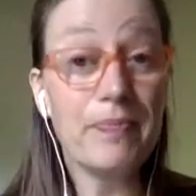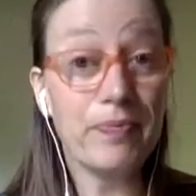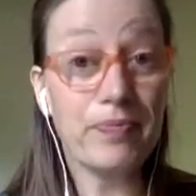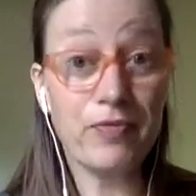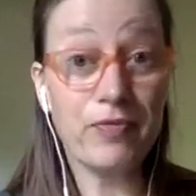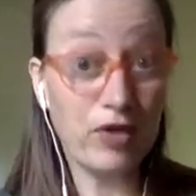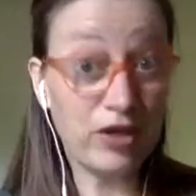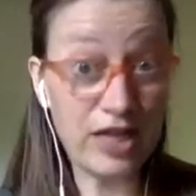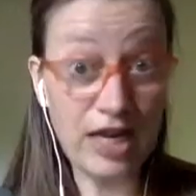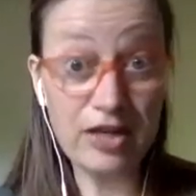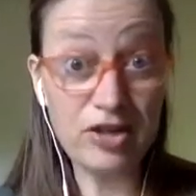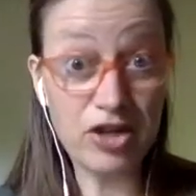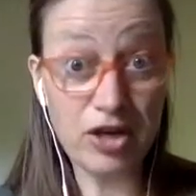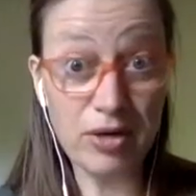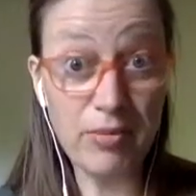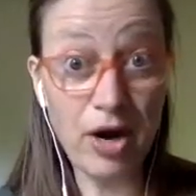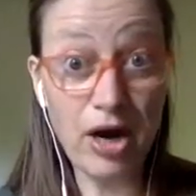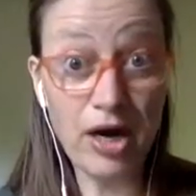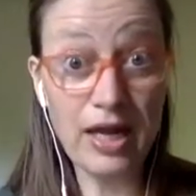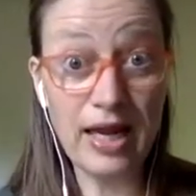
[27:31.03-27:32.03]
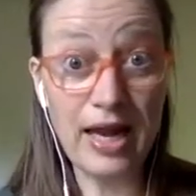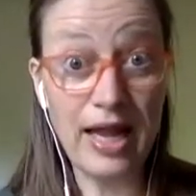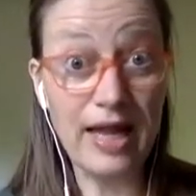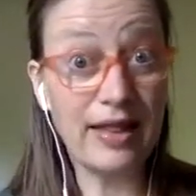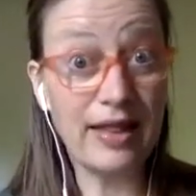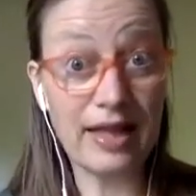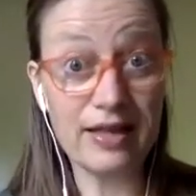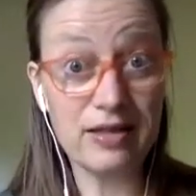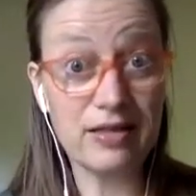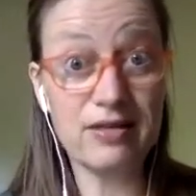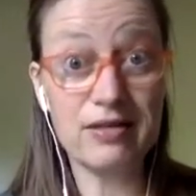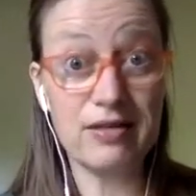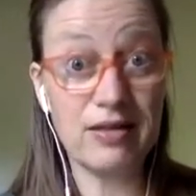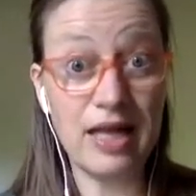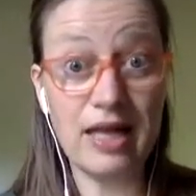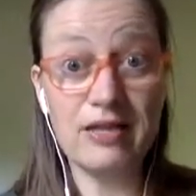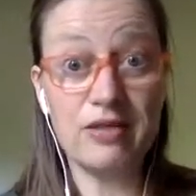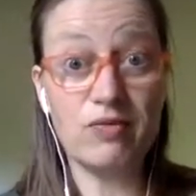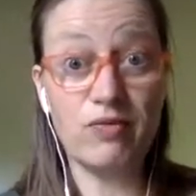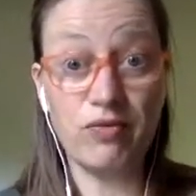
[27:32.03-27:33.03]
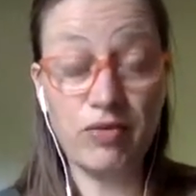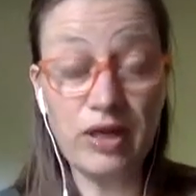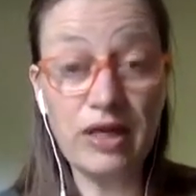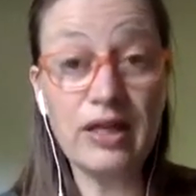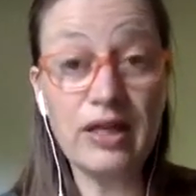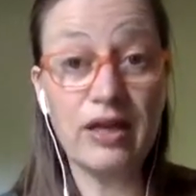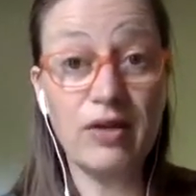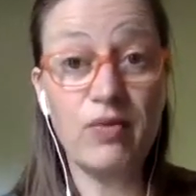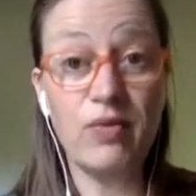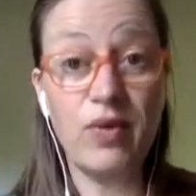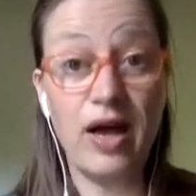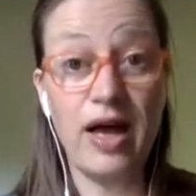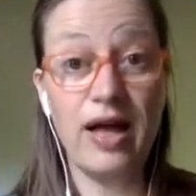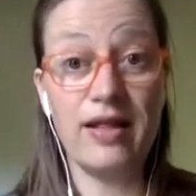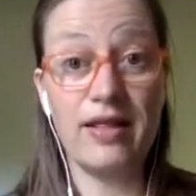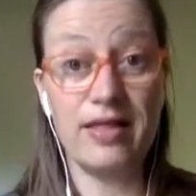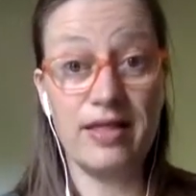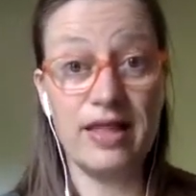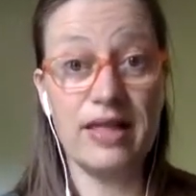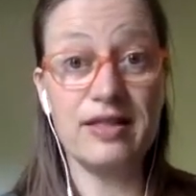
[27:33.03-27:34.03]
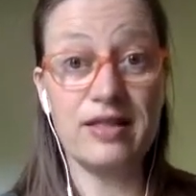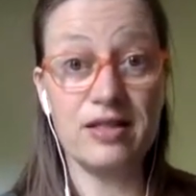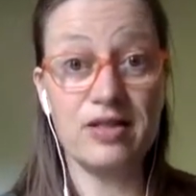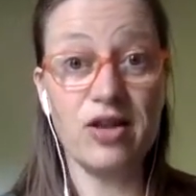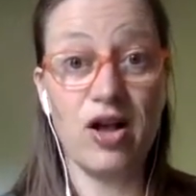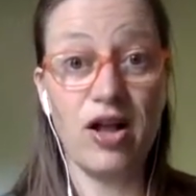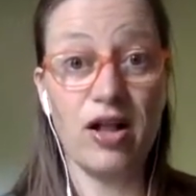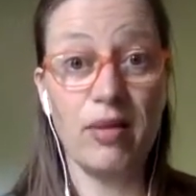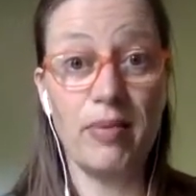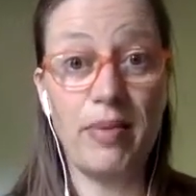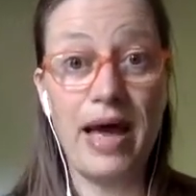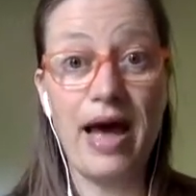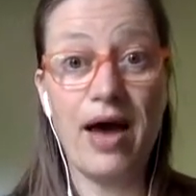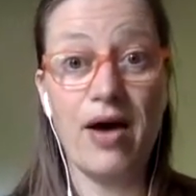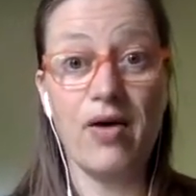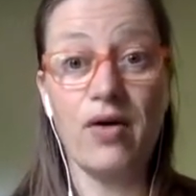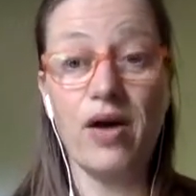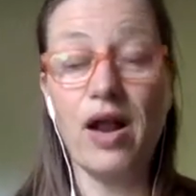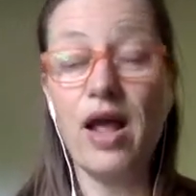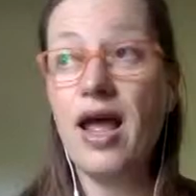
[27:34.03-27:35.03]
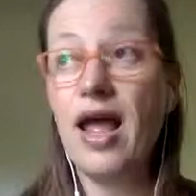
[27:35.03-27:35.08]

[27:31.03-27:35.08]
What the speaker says: Retention marketing, that's really what this is all about.